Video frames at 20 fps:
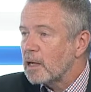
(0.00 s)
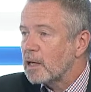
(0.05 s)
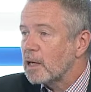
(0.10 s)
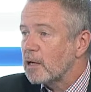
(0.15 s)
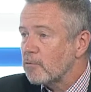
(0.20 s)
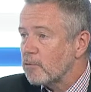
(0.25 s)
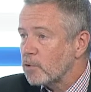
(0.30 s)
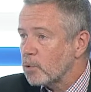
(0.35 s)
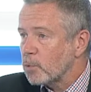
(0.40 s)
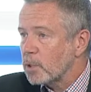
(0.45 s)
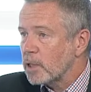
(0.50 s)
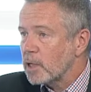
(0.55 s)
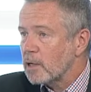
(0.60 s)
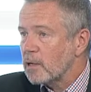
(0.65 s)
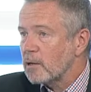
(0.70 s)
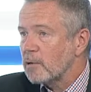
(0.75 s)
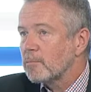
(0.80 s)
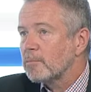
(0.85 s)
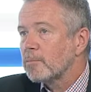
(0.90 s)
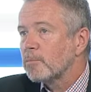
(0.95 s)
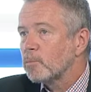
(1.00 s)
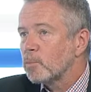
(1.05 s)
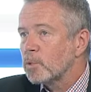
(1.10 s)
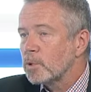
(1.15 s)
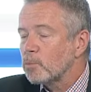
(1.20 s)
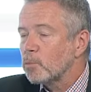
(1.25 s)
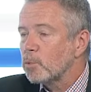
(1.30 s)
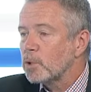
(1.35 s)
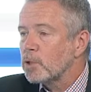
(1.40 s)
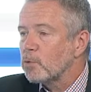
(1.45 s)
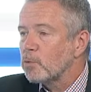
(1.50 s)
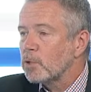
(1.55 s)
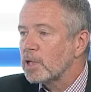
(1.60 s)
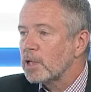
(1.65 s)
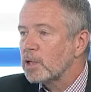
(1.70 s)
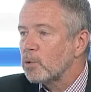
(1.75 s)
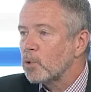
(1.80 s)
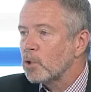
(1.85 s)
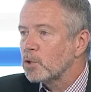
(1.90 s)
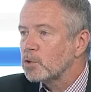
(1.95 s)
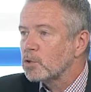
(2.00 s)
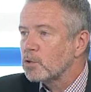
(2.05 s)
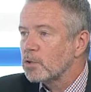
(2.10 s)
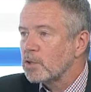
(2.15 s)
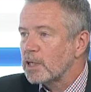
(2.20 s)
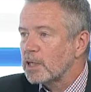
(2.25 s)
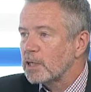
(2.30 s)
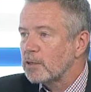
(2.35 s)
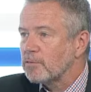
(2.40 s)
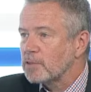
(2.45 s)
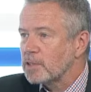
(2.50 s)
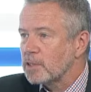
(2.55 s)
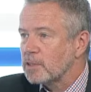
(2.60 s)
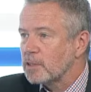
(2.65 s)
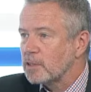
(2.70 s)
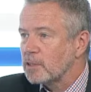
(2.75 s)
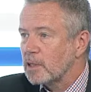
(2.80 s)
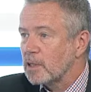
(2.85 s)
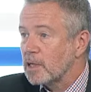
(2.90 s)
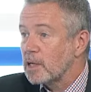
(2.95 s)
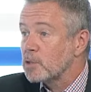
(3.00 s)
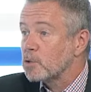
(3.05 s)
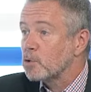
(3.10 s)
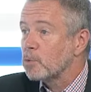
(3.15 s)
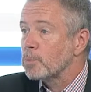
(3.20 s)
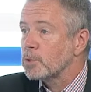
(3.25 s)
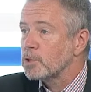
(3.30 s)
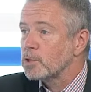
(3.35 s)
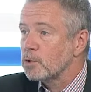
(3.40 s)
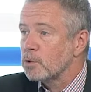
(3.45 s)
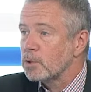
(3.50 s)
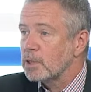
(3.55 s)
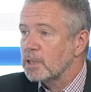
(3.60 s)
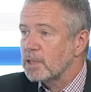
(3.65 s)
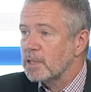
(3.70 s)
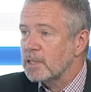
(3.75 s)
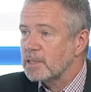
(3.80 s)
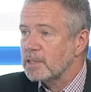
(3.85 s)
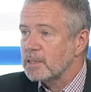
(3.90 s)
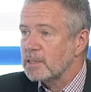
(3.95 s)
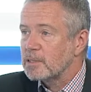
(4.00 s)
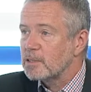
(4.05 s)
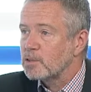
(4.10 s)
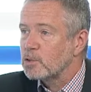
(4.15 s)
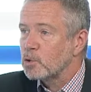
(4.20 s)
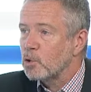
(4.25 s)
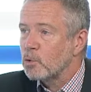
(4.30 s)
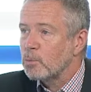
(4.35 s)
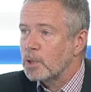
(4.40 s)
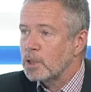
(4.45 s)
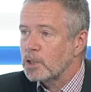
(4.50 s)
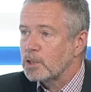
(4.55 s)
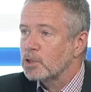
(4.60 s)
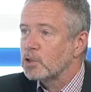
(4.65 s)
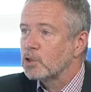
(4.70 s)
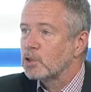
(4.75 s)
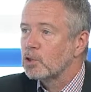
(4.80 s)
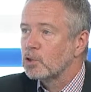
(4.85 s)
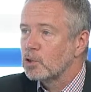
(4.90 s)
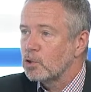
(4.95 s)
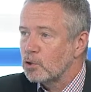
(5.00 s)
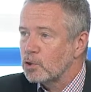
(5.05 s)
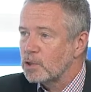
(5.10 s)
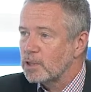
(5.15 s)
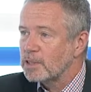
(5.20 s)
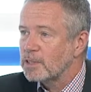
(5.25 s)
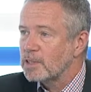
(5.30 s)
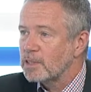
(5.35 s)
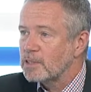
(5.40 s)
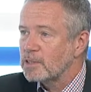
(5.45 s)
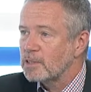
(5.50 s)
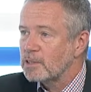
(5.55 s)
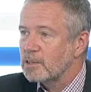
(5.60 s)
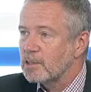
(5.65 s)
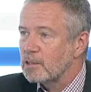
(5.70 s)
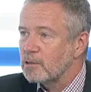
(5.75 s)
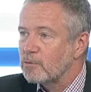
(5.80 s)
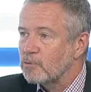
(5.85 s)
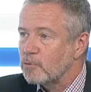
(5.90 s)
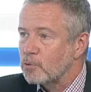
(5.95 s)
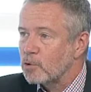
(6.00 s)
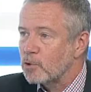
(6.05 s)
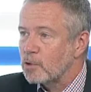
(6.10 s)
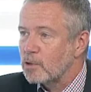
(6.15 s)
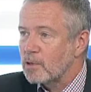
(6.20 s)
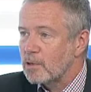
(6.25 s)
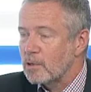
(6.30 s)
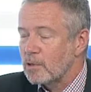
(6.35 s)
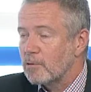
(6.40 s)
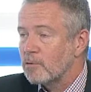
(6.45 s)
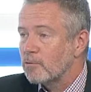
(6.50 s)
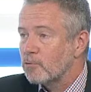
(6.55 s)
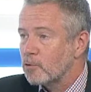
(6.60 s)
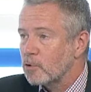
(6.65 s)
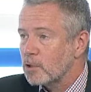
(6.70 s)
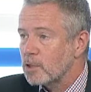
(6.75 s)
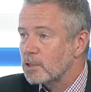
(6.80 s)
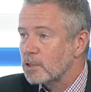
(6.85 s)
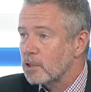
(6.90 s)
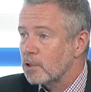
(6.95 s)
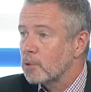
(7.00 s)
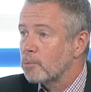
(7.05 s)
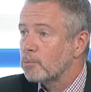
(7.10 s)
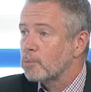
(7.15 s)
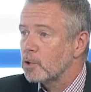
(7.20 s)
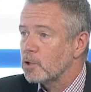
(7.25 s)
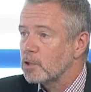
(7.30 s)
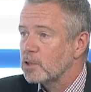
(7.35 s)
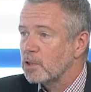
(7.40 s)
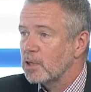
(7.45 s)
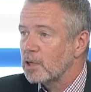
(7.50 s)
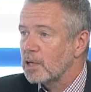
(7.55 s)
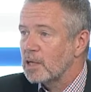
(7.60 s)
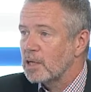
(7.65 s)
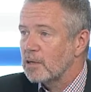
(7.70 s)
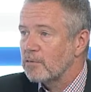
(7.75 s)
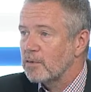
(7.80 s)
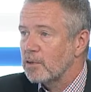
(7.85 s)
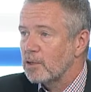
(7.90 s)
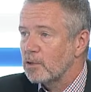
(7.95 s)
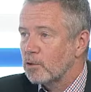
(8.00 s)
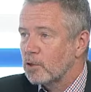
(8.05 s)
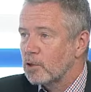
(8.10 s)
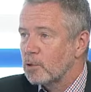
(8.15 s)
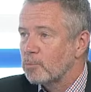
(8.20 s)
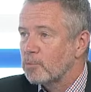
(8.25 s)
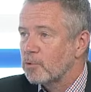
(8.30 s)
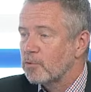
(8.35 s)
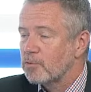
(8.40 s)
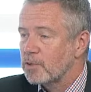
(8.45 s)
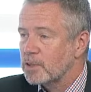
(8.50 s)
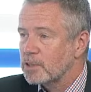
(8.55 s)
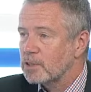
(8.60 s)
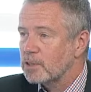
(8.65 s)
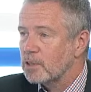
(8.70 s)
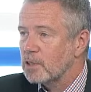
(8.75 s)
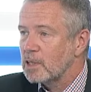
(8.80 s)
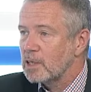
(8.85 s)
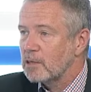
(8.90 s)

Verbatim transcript: everywhere. We really want to think of digital as opportunities. There's so much good in digital for us on a personal level, on a professional